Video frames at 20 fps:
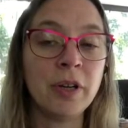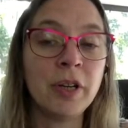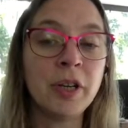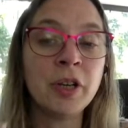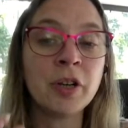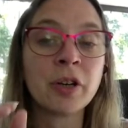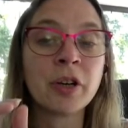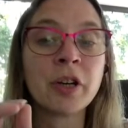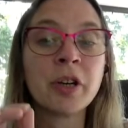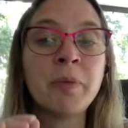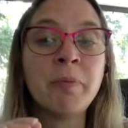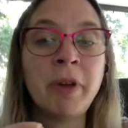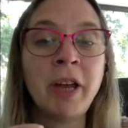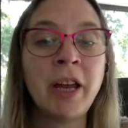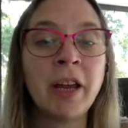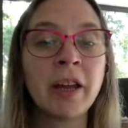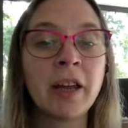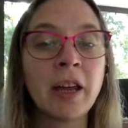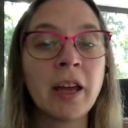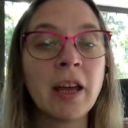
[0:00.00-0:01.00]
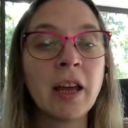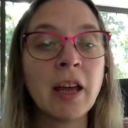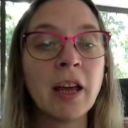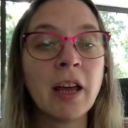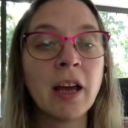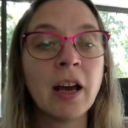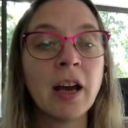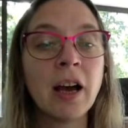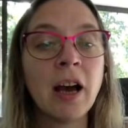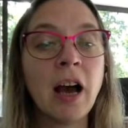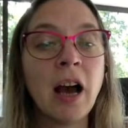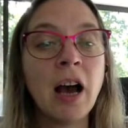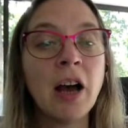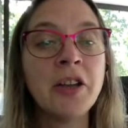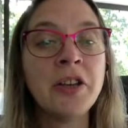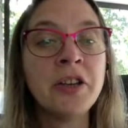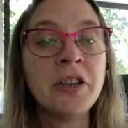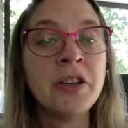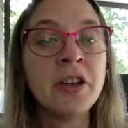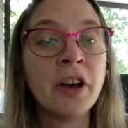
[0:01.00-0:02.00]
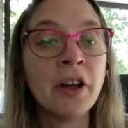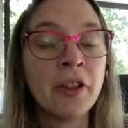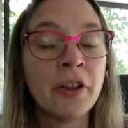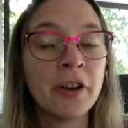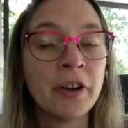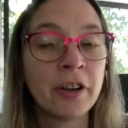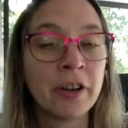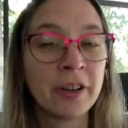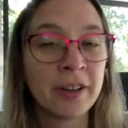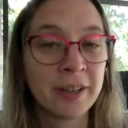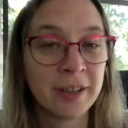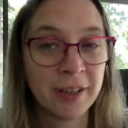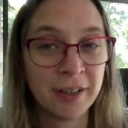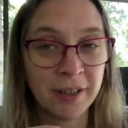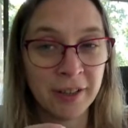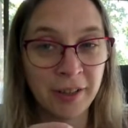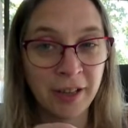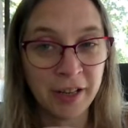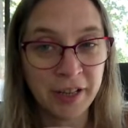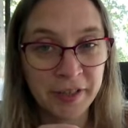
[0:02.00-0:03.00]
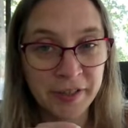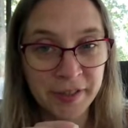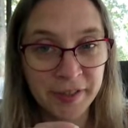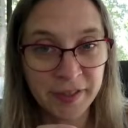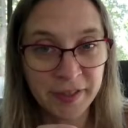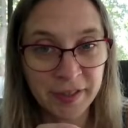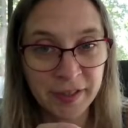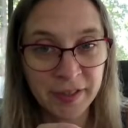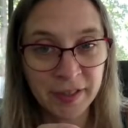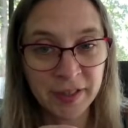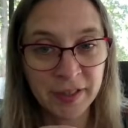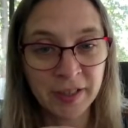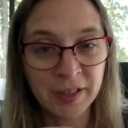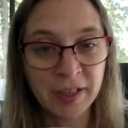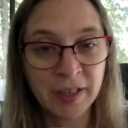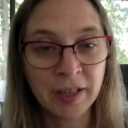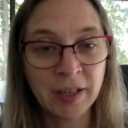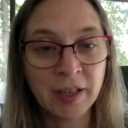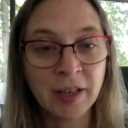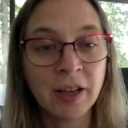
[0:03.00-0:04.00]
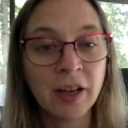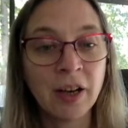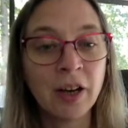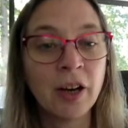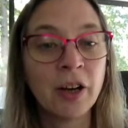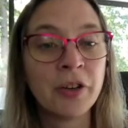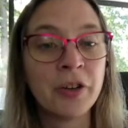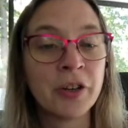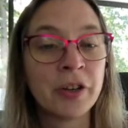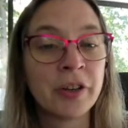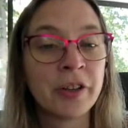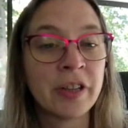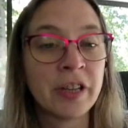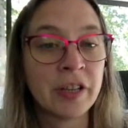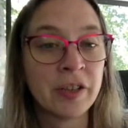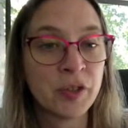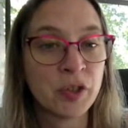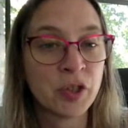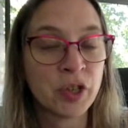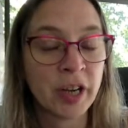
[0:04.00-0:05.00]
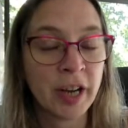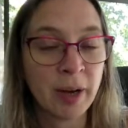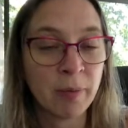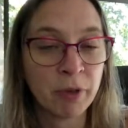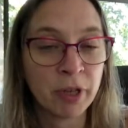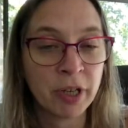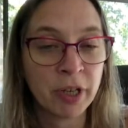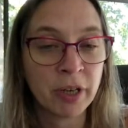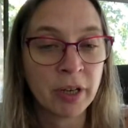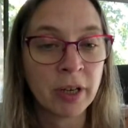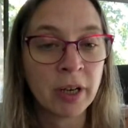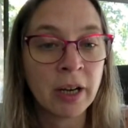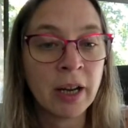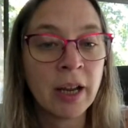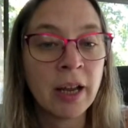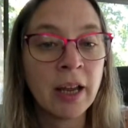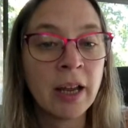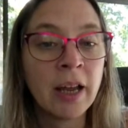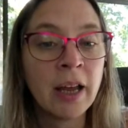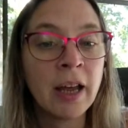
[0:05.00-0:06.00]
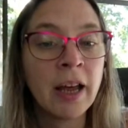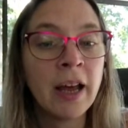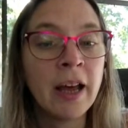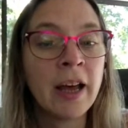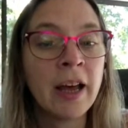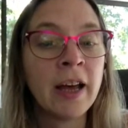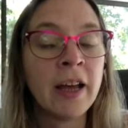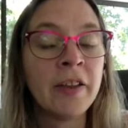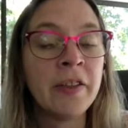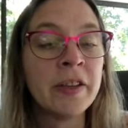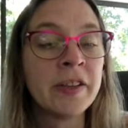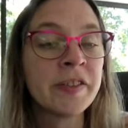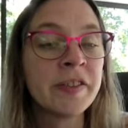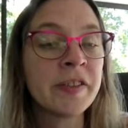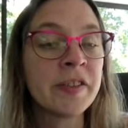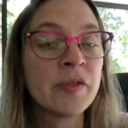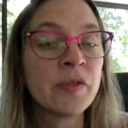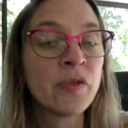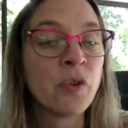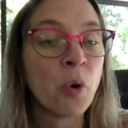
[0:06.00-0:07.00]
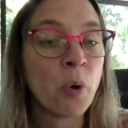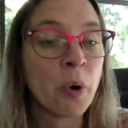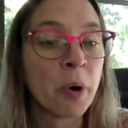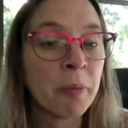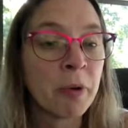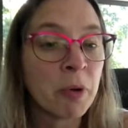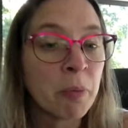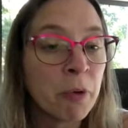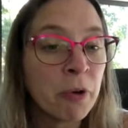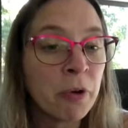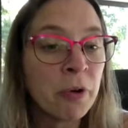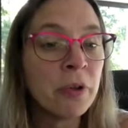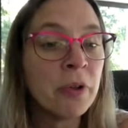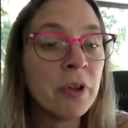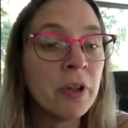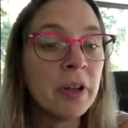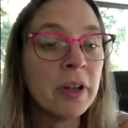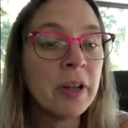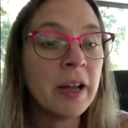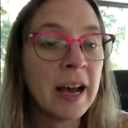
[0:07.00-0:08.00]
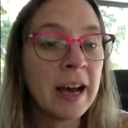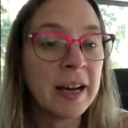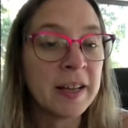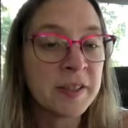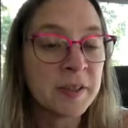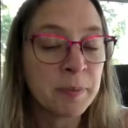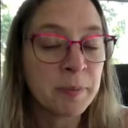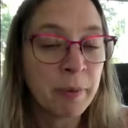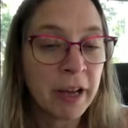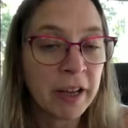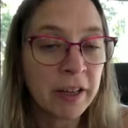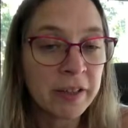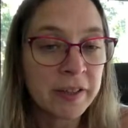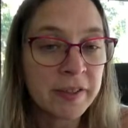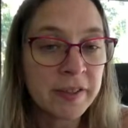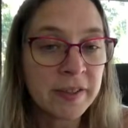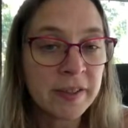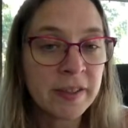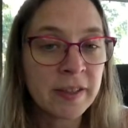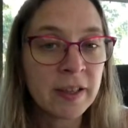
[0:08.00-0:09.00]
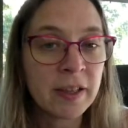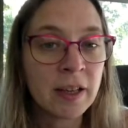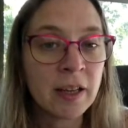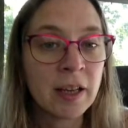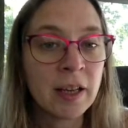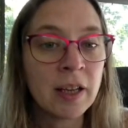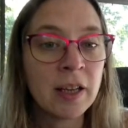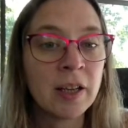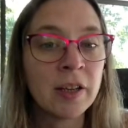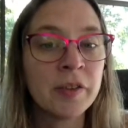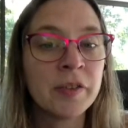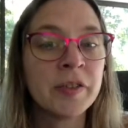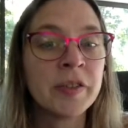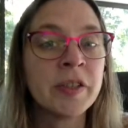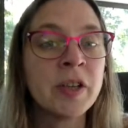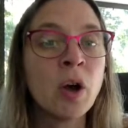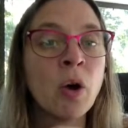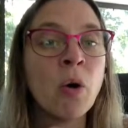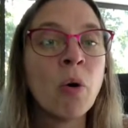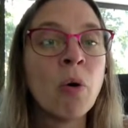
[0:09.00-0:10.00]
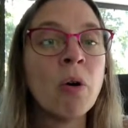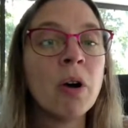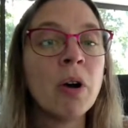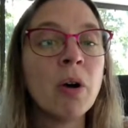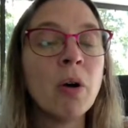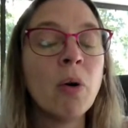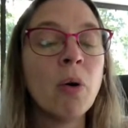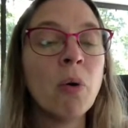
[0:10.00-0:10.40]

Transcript: you're going to make another list under this chapter. And this is formidable aspects. So